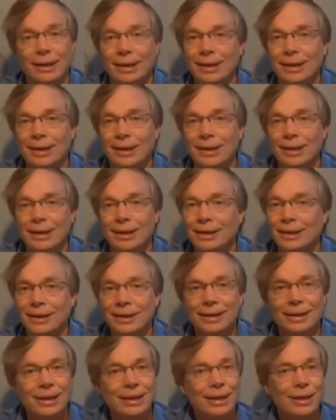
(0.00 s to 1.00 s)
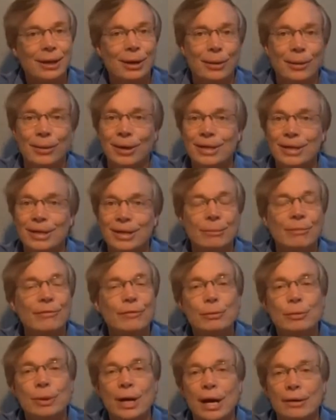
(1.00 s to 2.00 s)
you know,
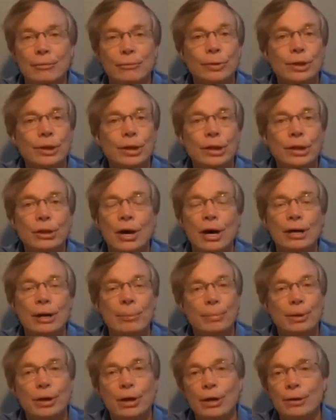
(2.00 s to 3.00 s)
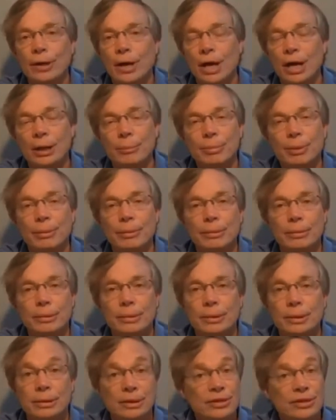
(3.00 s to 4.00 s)
some of you got really caught up in all the hype.
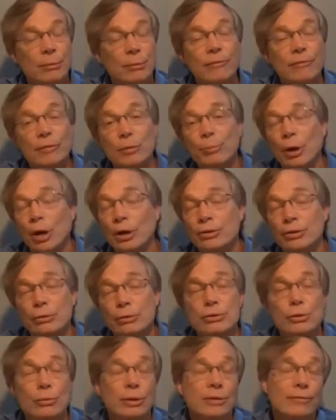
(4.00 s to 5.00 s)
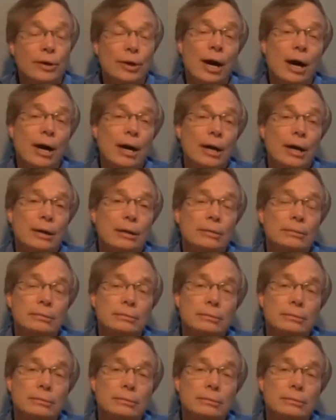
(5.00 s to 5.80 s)
Some of you bought Dogecoin very high